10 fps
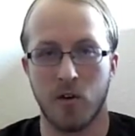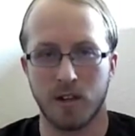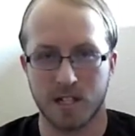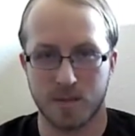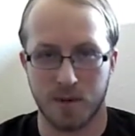
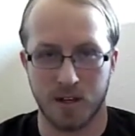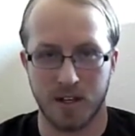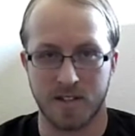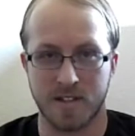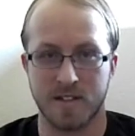
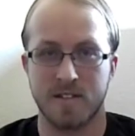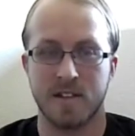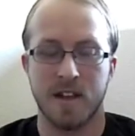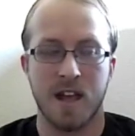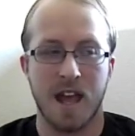experiences
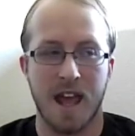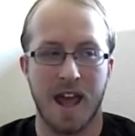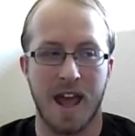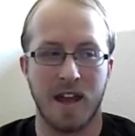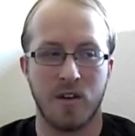
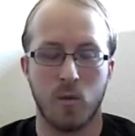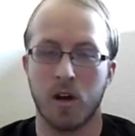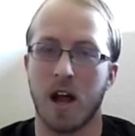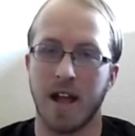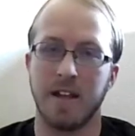and where
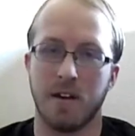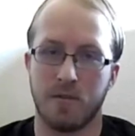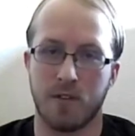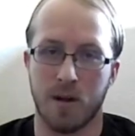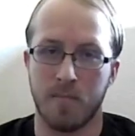I come from.